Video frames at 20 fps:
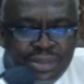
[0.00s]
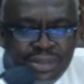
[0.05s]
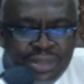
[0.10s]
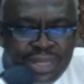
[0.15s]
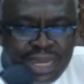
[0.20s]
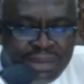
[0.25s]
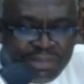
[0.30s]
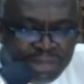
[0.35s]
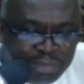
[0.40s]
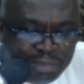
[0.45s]

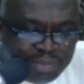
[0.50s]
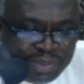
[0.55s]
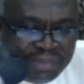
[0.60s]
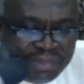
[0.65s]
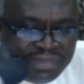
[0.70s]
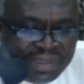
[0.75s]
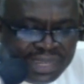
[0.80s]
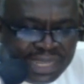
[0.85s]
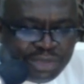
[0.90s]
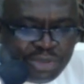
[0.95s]
you have the
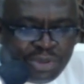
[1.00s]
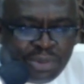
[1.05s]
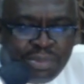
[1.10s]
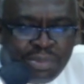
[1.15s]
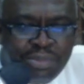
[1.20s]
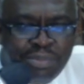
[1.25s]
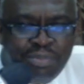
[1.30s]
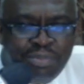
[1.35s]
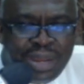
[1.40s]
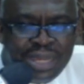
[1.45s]
privilege to
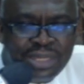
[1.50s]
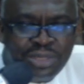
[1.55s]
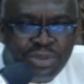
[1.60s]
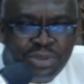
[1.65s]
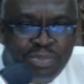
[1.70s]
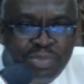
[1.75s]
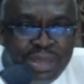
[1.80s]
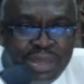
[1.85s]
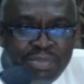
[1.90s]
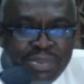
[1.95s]
pass to
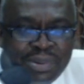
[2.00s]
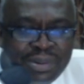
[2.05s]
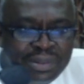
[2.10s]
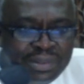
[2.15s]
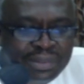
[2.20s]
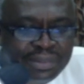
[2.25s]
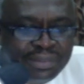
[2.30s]
people.